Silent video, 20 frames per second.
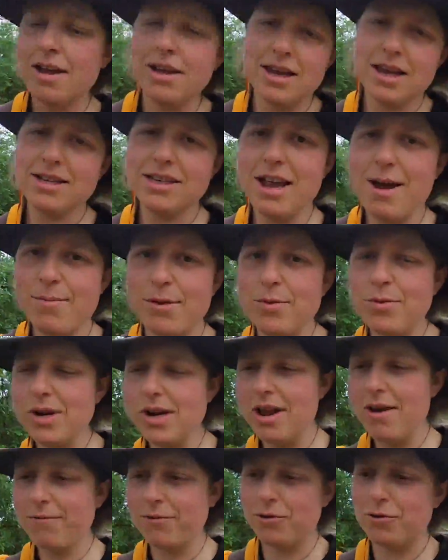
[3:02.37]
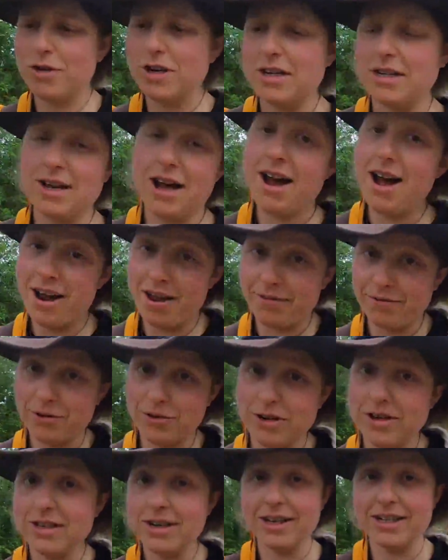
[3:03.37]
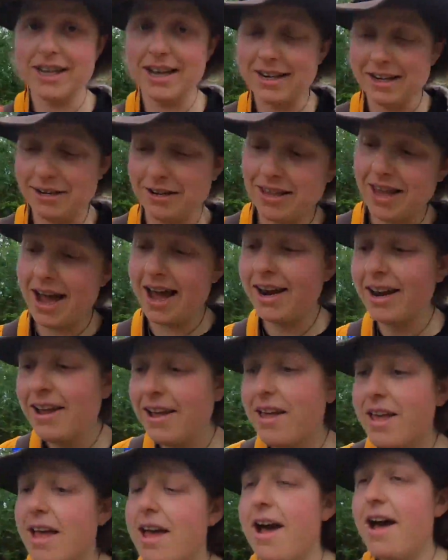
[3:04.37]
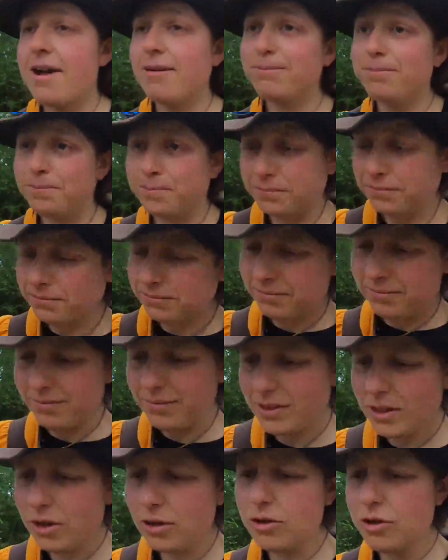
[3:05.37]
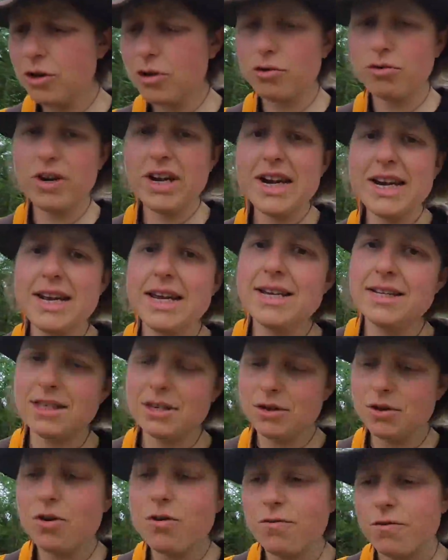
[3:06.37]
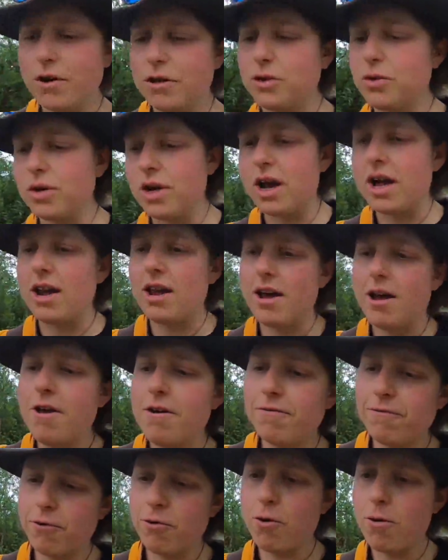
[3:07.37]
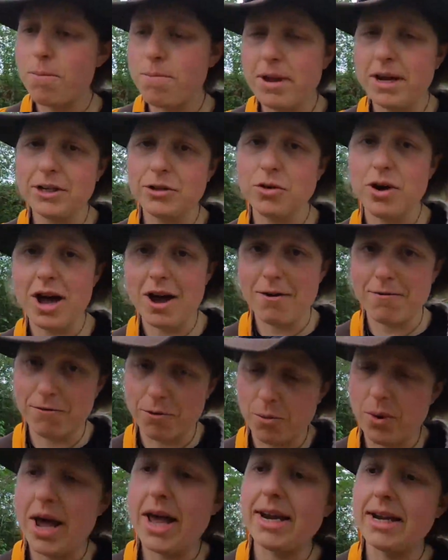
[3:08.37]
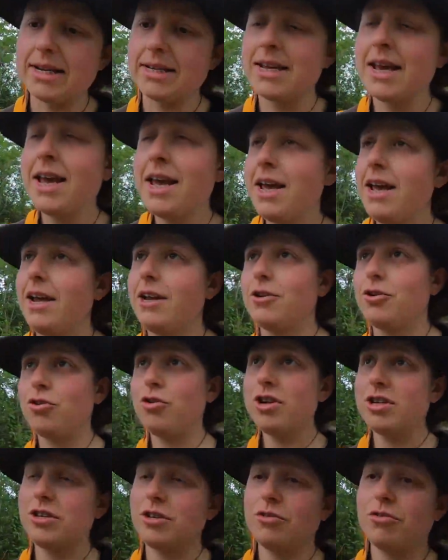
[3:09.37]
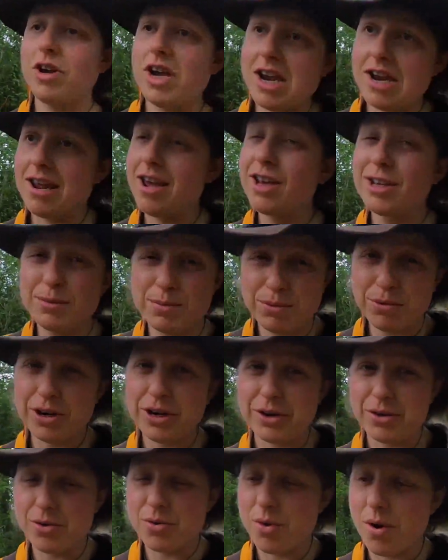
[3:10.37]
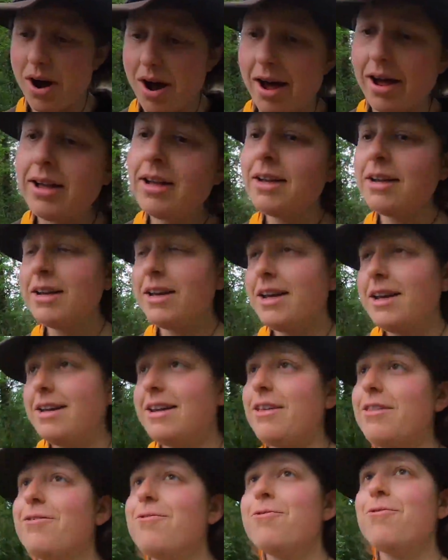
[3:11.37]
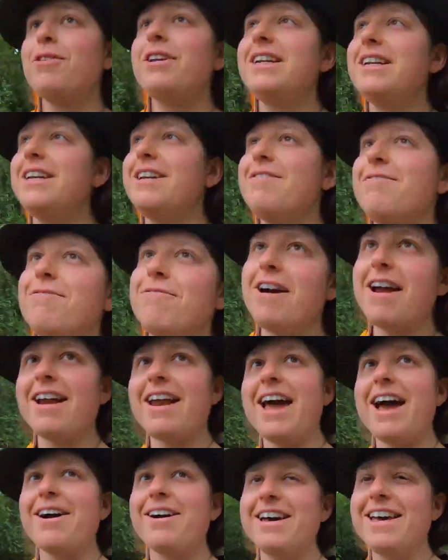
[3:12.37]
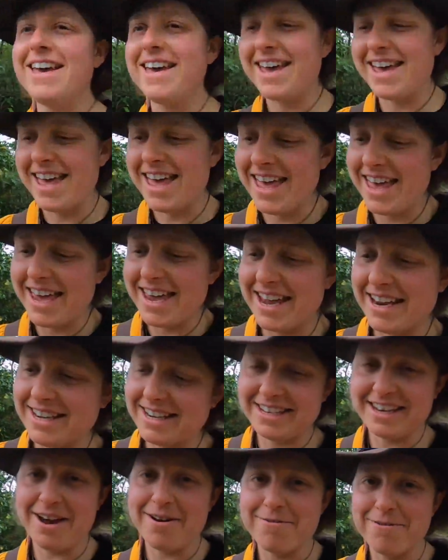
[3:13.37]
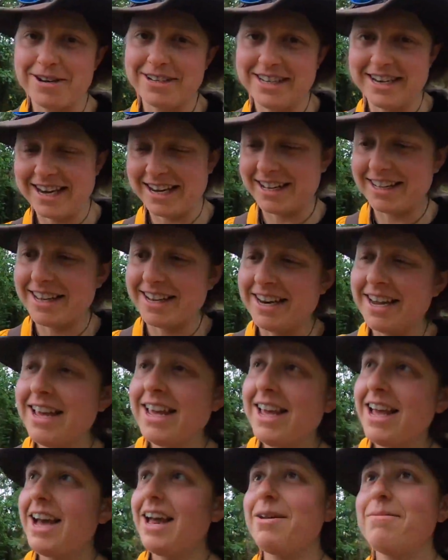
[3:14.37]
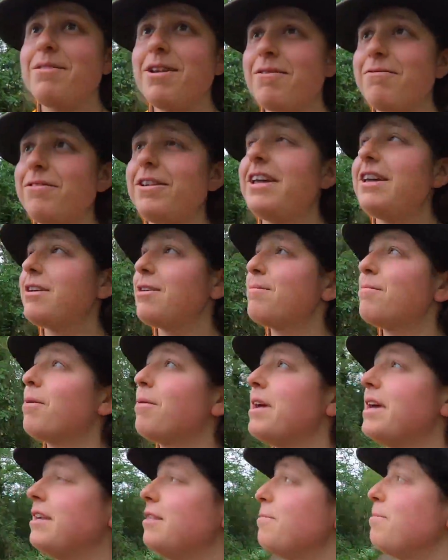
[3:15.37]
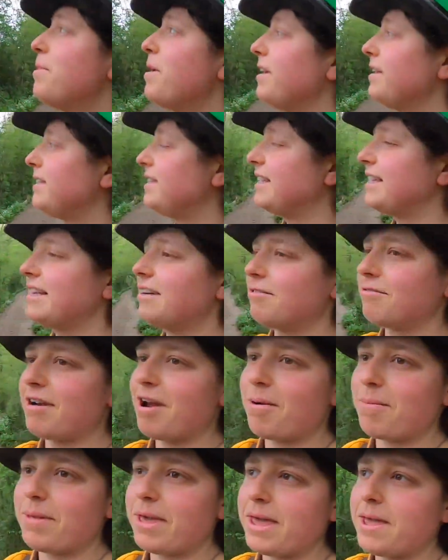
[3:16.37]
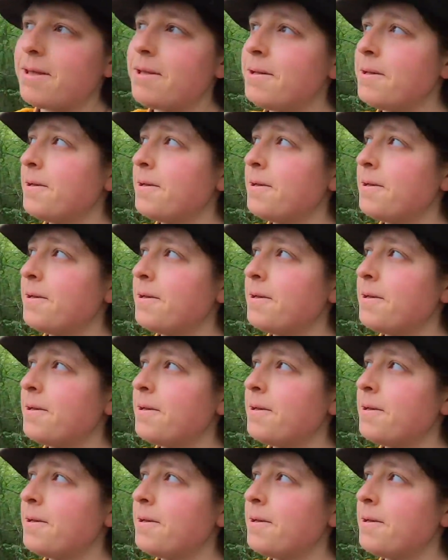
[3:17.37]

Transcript: Yes, Abby, we love trees. I love trees, I'm telling you that. So green is the universal colour for mental health awareness, and trees are green. It's pretty cool, huh? Now they're all in leaf right now here in the southwest of England, and I'm loving it. You can probably hear the birds singing around me.